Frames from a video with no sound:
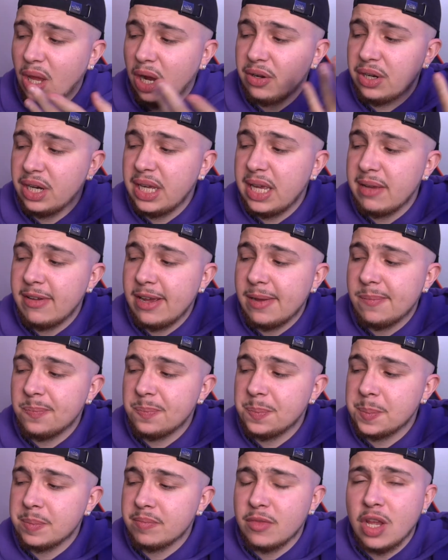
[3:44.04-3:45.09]
I'm gonna give it
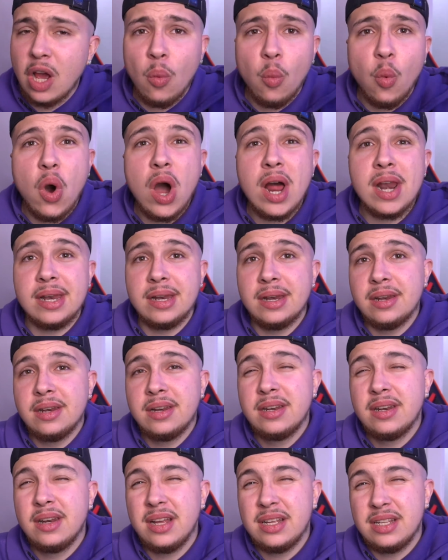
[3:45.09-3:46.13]
a 1.
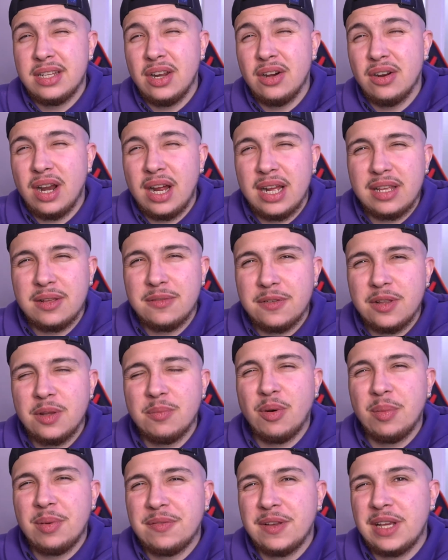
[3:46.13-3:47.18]
You know, like, you're
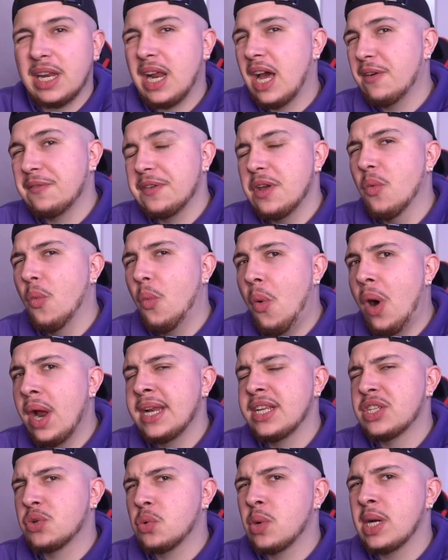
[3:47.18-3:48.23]
probably thinking, Alfie, a 1
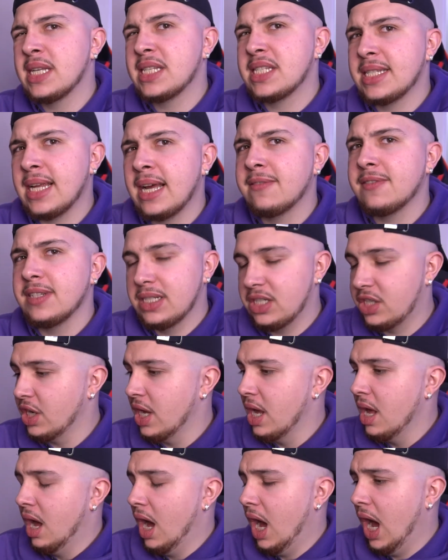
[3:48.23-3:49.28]
is quite savage.
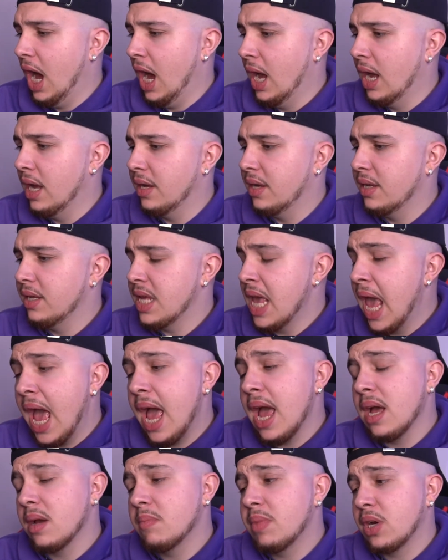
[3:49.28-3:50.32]

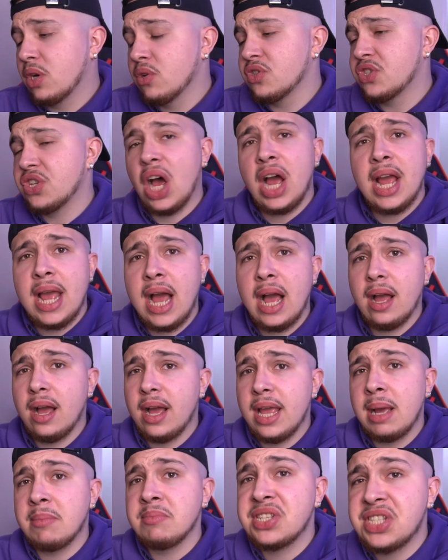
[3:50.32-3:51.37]
Yeah, because I
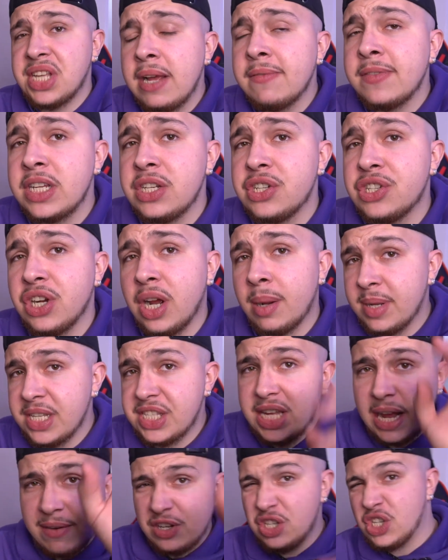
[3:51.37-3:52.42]
am savage. I'm a
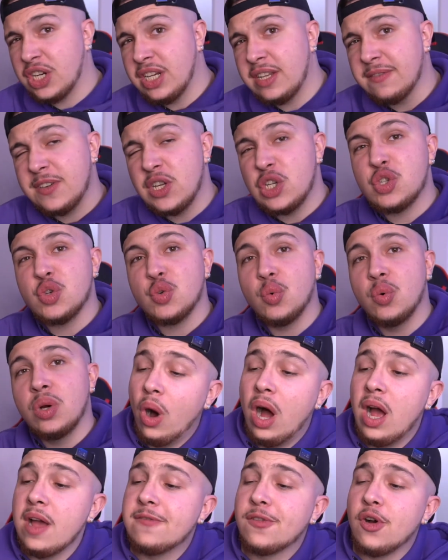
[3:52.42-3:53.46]
savage individual.
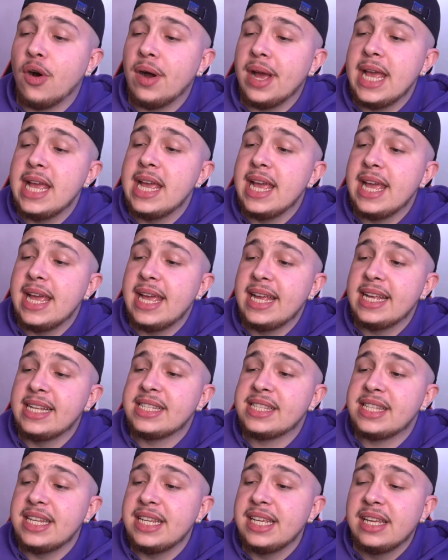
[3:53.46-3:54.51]
What I've got here
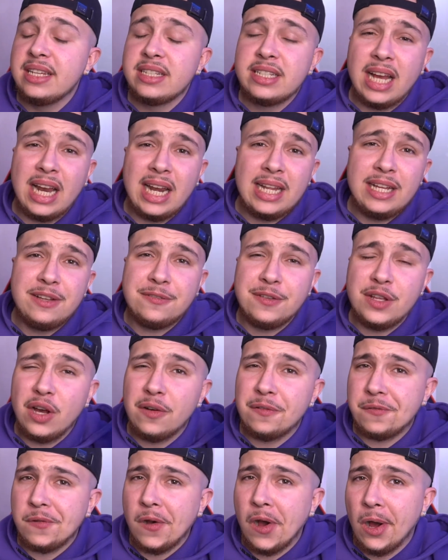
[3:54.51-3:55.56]
is the Califia
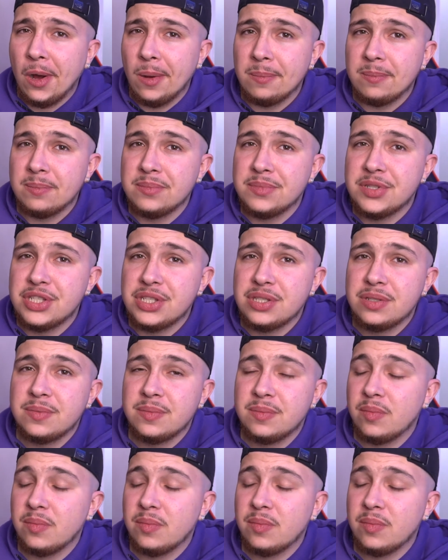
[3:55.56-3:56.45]
Farms.